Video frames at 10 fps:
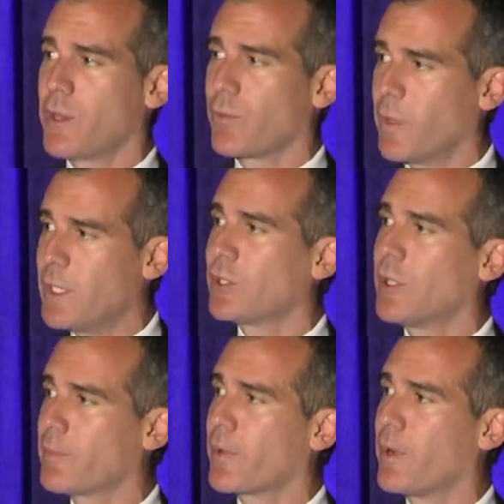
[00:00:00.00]
The
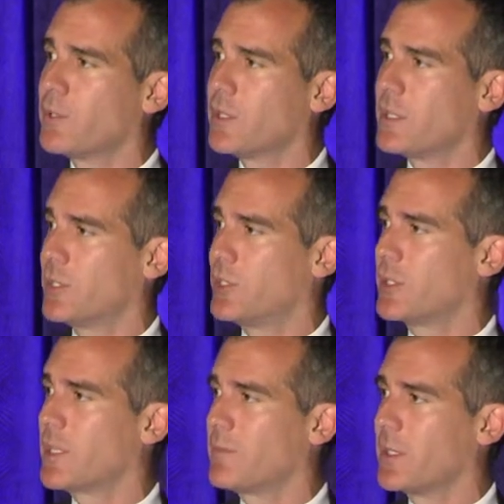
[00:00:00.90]
regional approach isn't
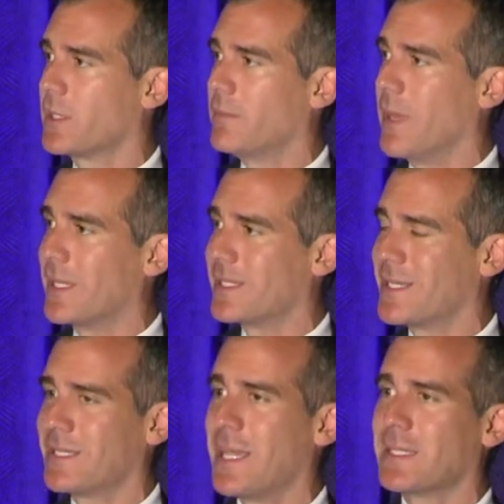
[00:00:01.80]
just something that makes
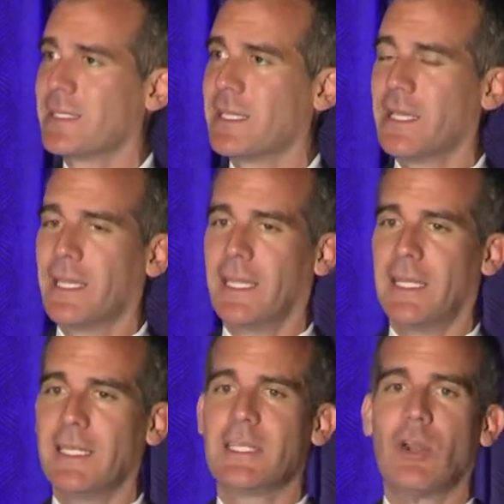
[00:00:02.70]
sense.
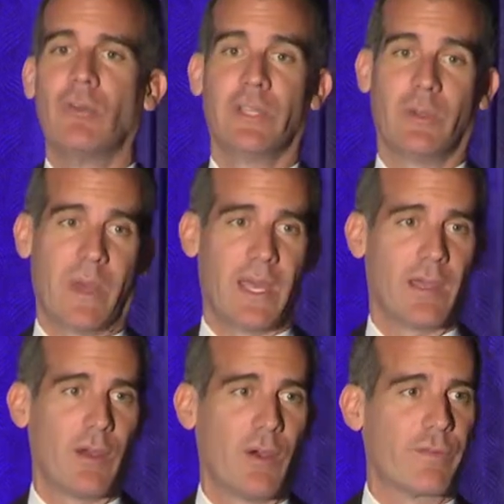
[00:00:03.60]
It is the only
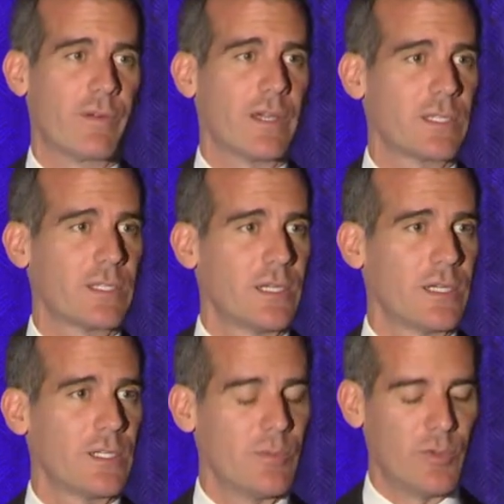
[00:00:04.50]
way for us
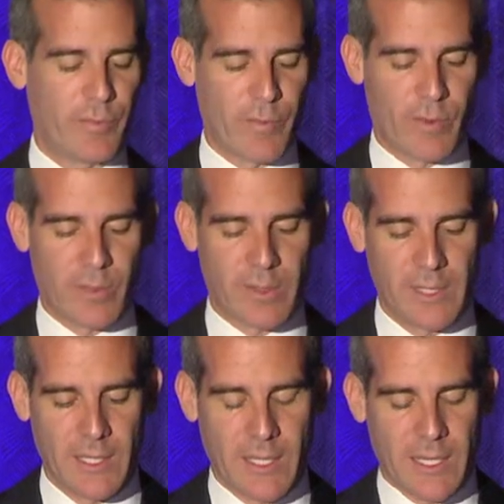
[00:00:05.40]
to move forward.
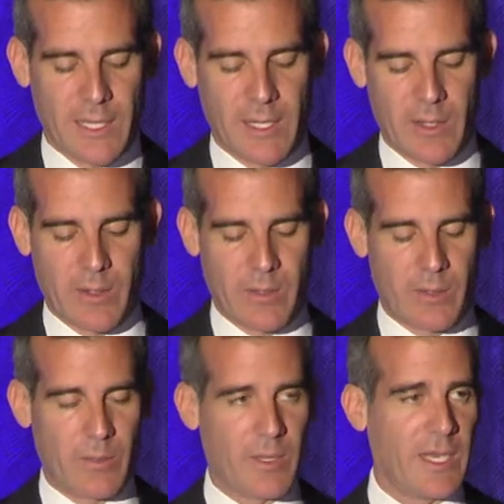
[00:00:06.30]

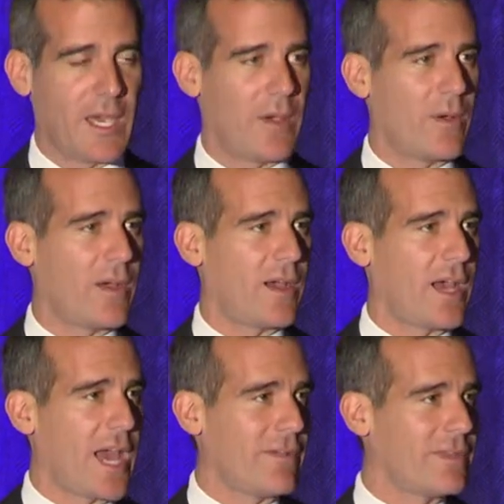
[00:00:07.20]
We
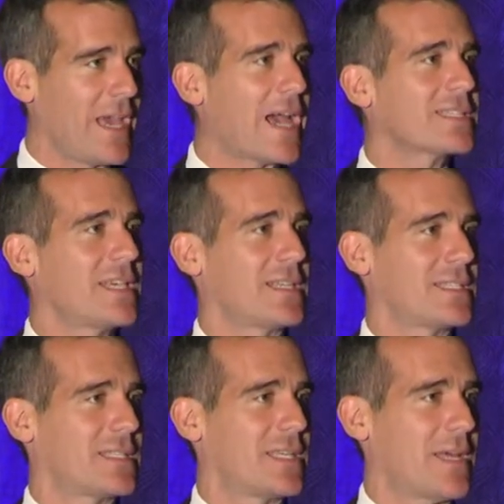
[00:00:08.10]
have the
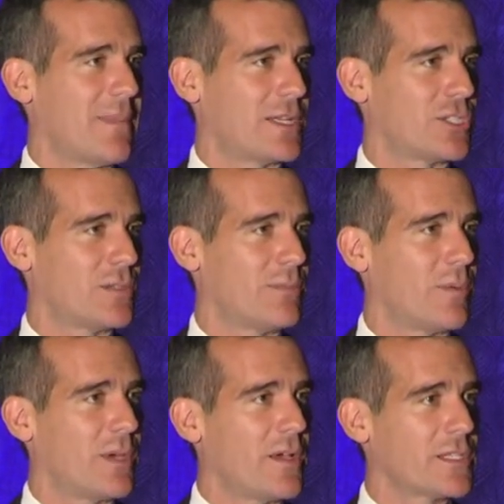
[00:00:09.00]
assets that I mentioned,
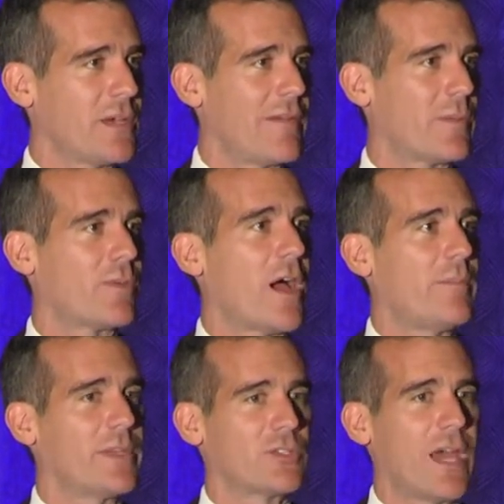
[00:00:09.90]
but we also have the
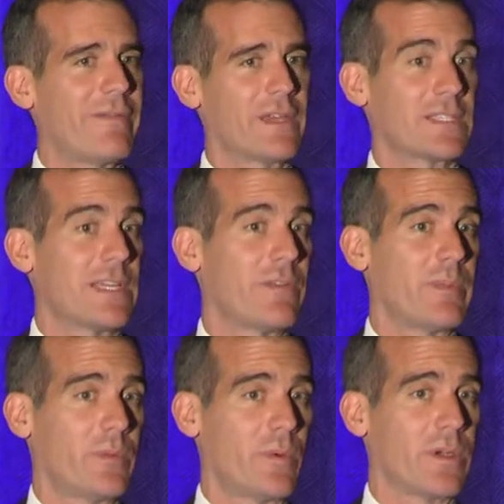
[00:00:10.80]
problem that traffic has never
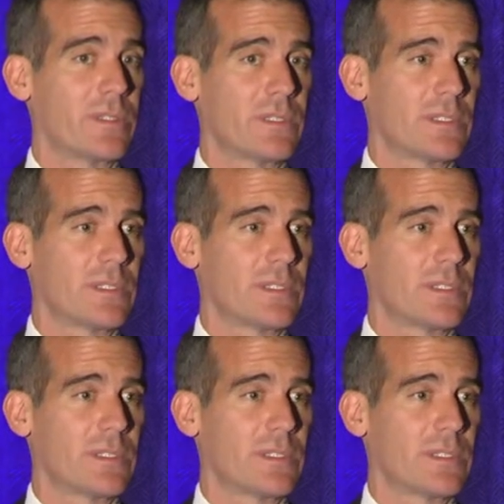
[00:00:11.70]
been worse.